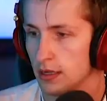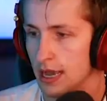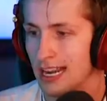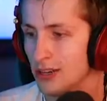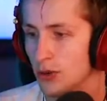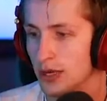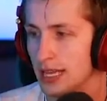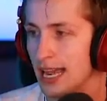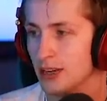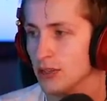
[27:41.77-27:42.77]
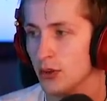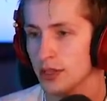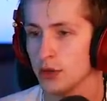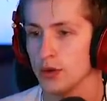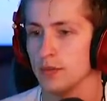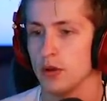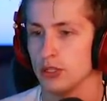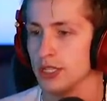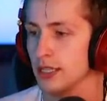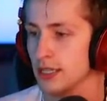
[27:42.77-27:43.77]
I don't know what I don't know what the green
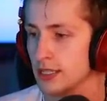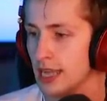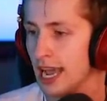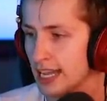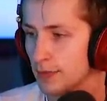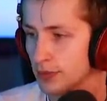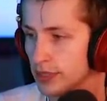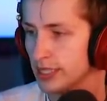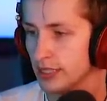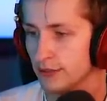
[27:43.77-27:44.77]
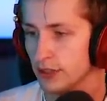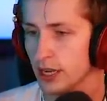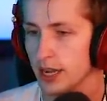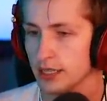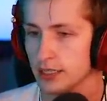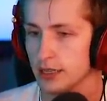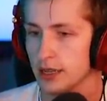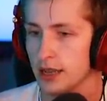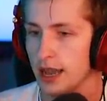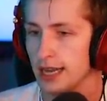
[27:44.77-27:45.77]
potion does. I completely forgot.
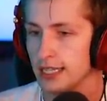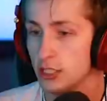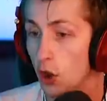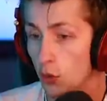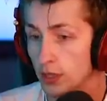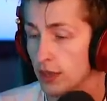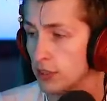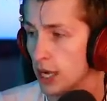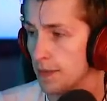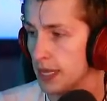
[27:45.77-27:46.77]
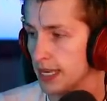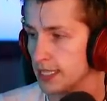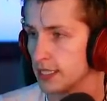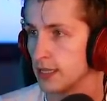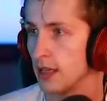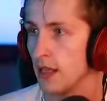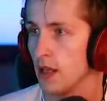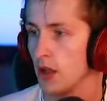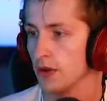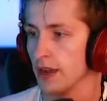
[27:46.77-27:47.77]
I need to. Oh, we leveled up. Nice.
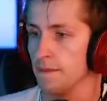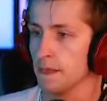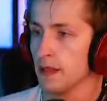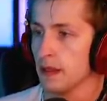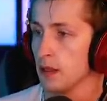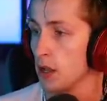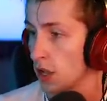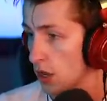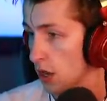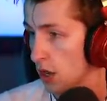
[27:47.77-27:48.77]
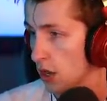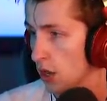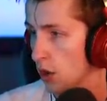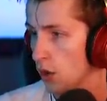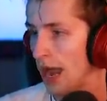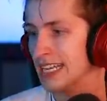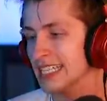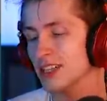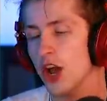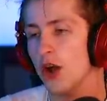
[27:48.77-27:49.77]
Okay. Oh, I
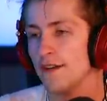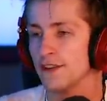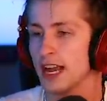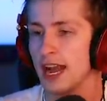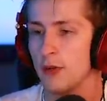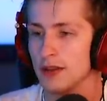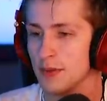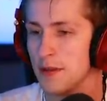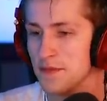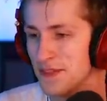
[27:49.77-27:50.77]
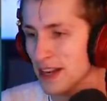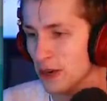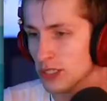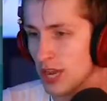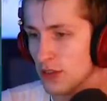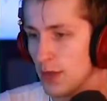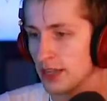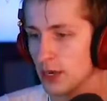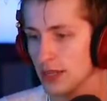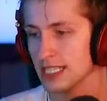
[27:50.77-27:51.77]
didn't know. I forgot. I what my finger was off the
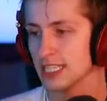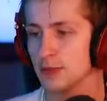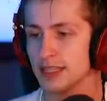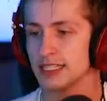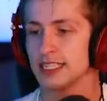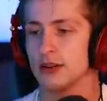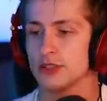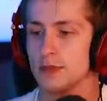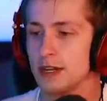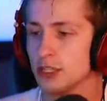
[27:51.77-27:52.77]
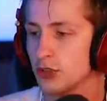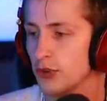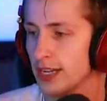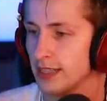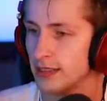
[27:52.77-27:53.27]
mouse. I wasn't expecting that I was about to crit.